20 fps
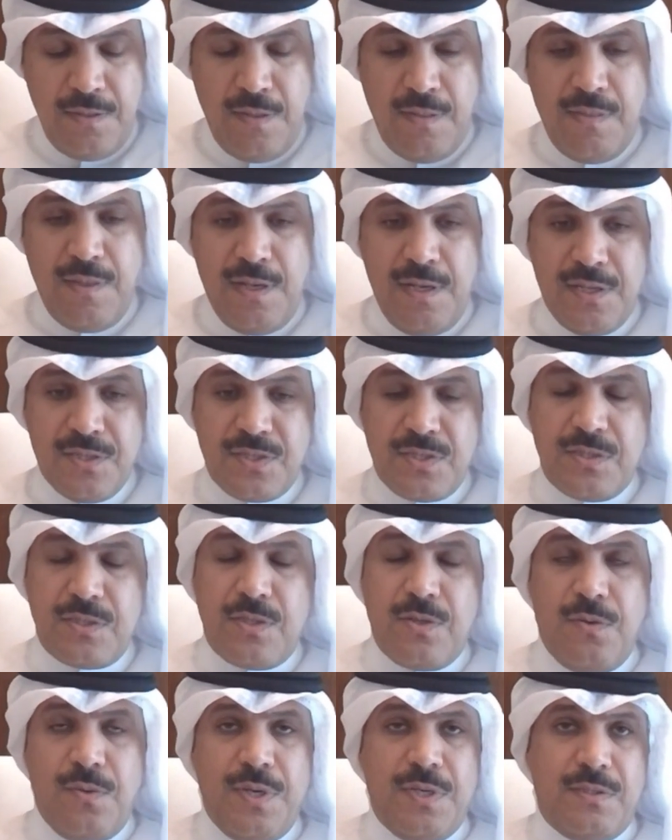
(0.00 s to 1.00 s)
Nonetheless,
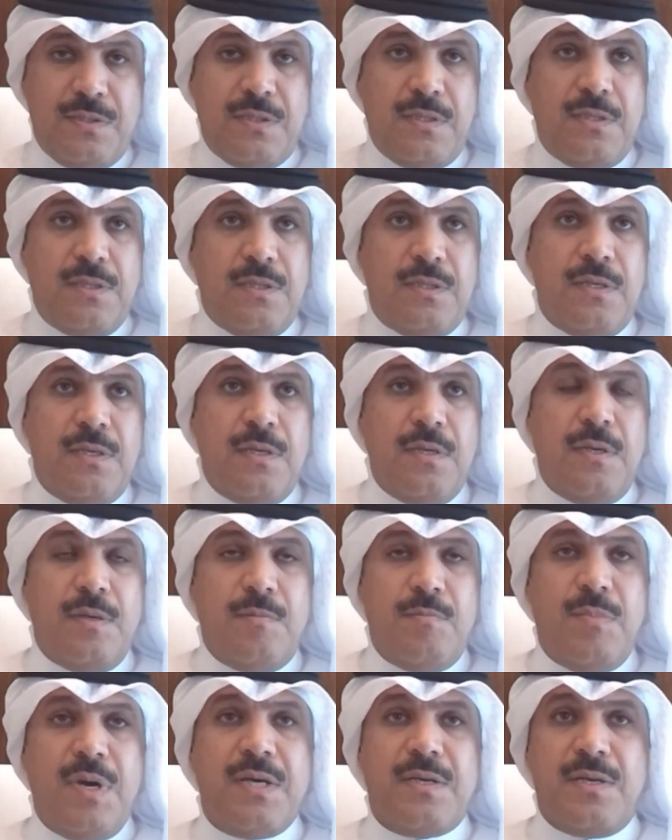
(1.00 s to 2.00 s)
Kuwaiti
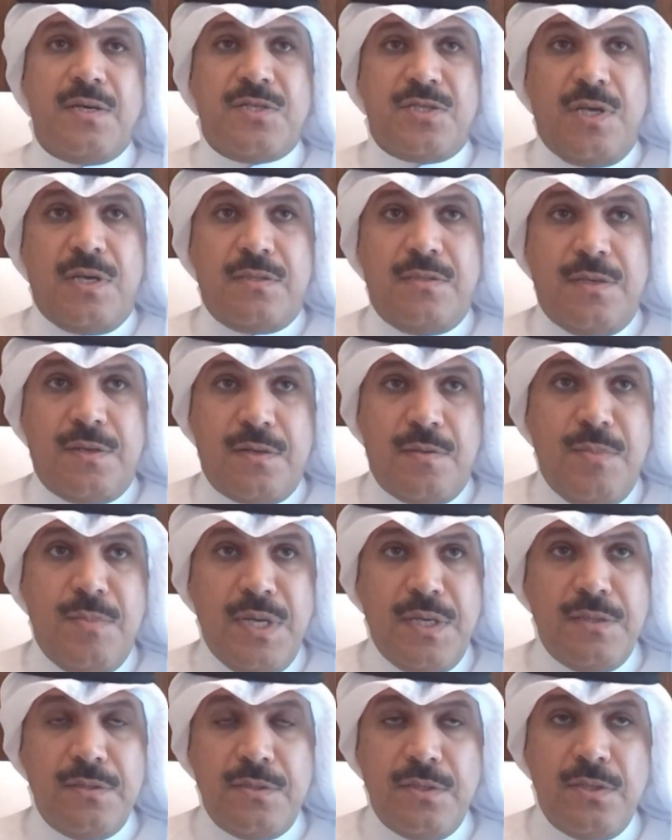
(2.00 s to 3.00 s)
banking sector
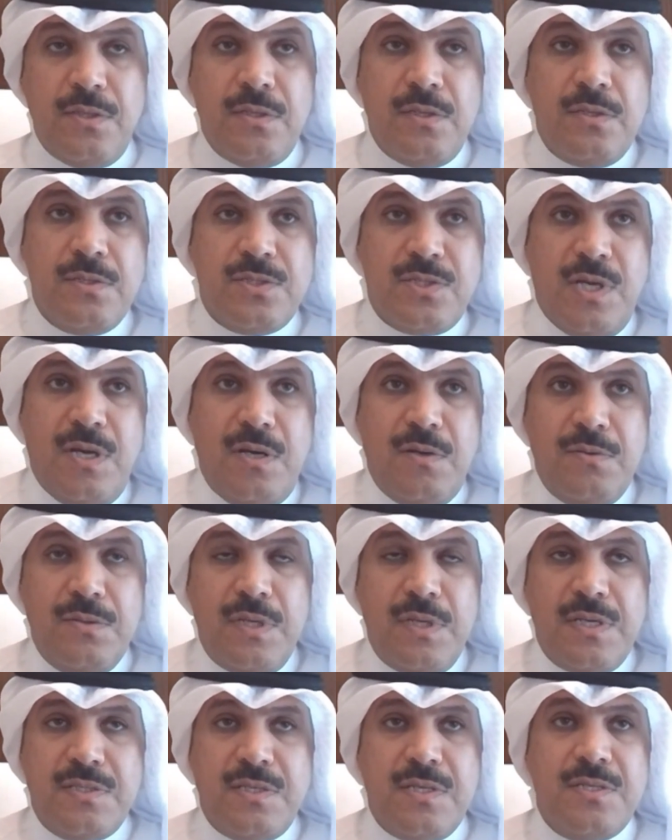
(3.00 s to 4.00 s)
remained sound,
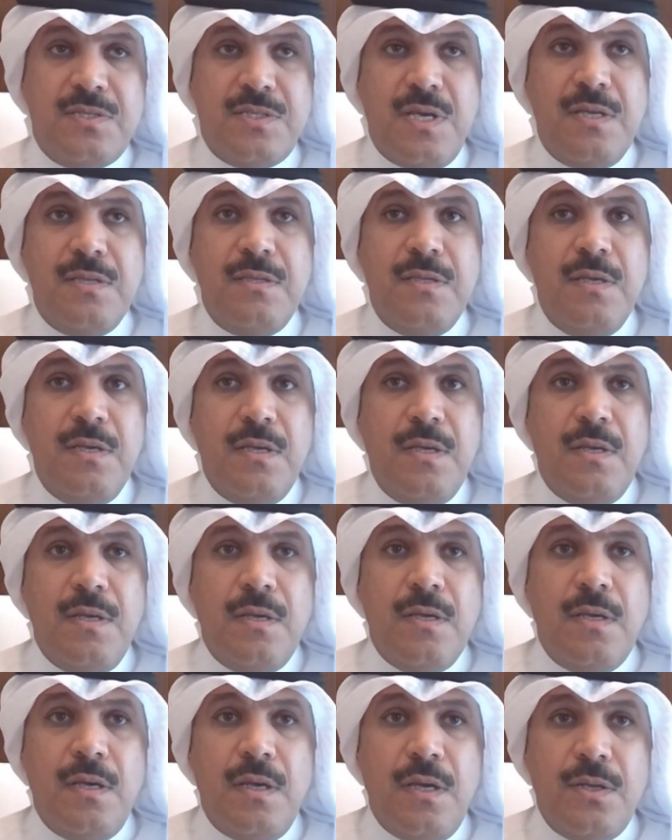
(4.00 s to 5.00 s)
as I said,
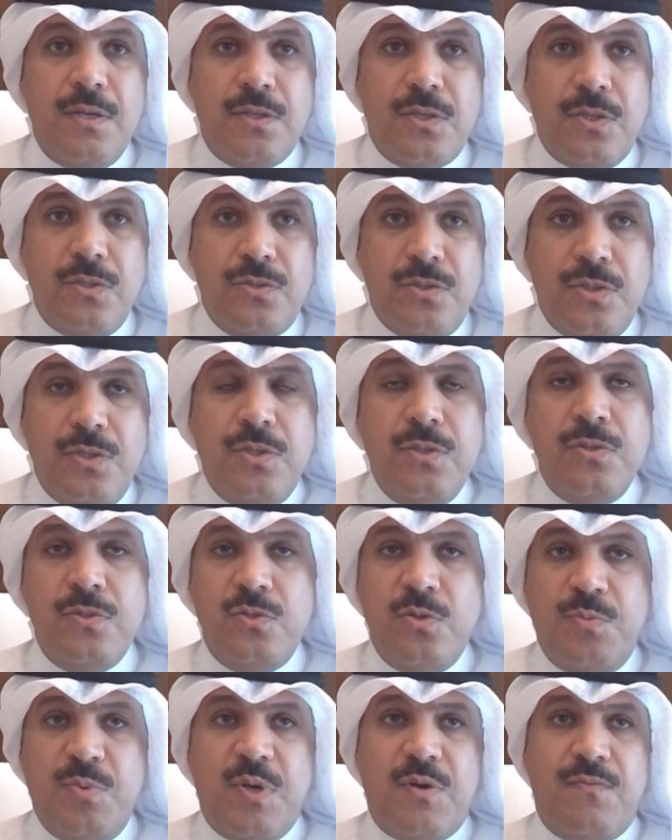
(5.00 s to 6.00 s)
and continued
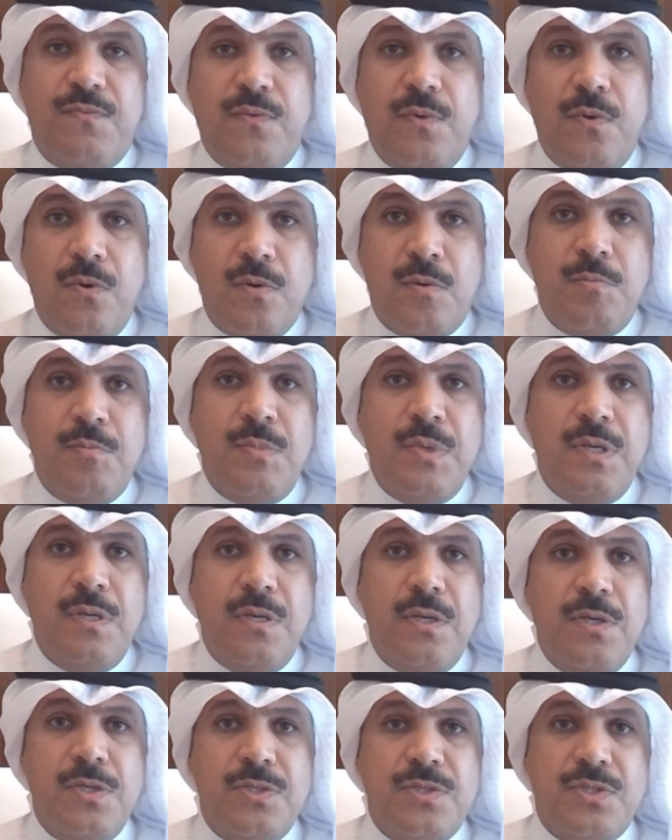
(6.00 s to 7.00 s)
to perform
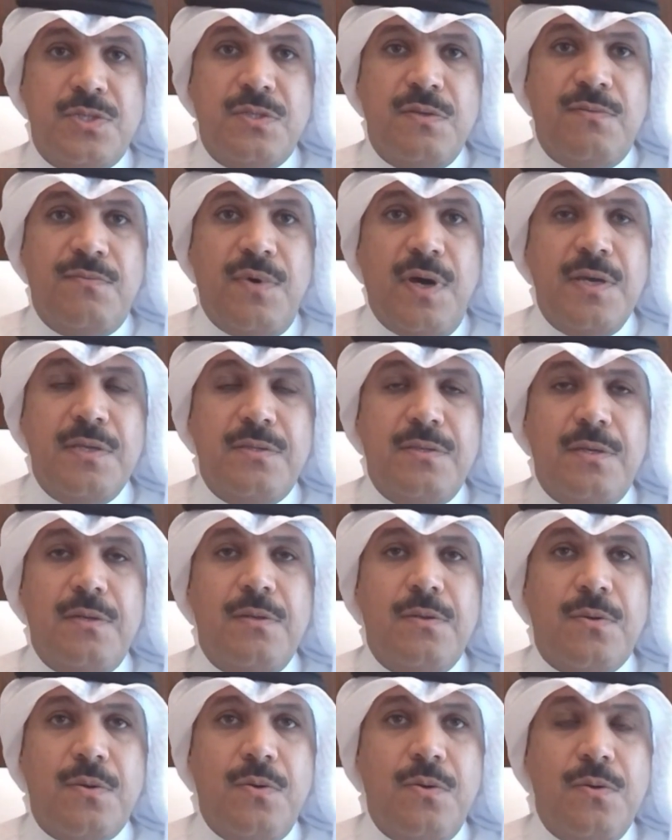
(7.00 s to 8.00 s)
its vital
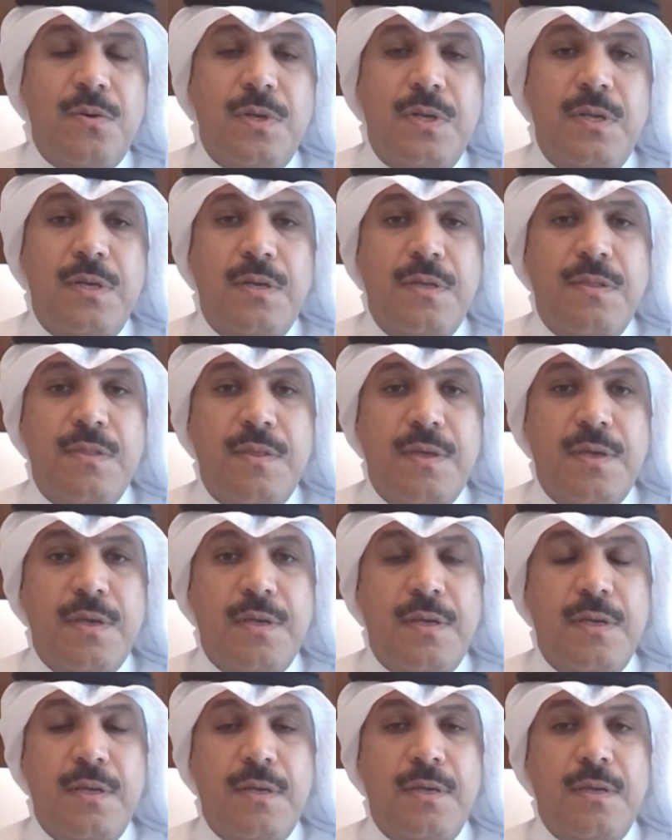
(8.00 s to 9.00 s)
role in the
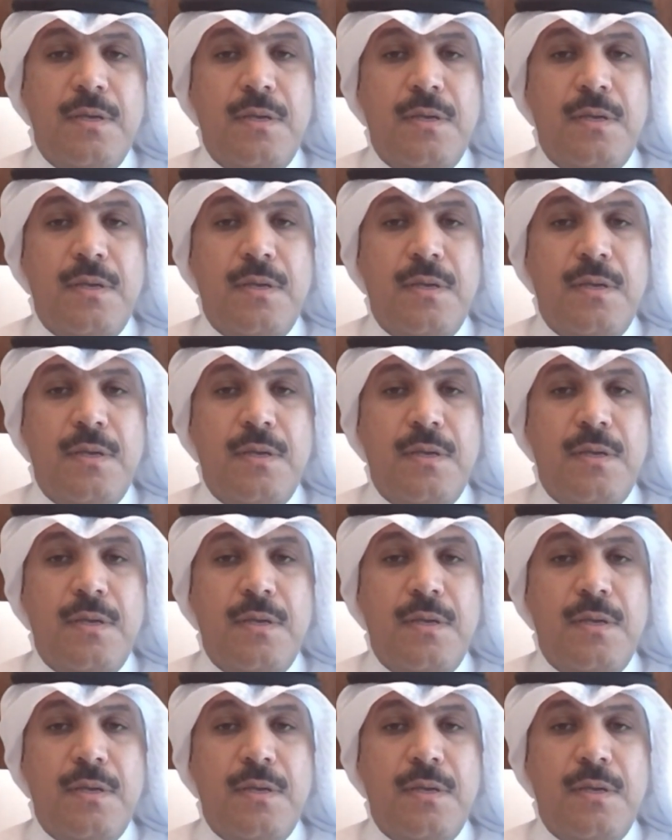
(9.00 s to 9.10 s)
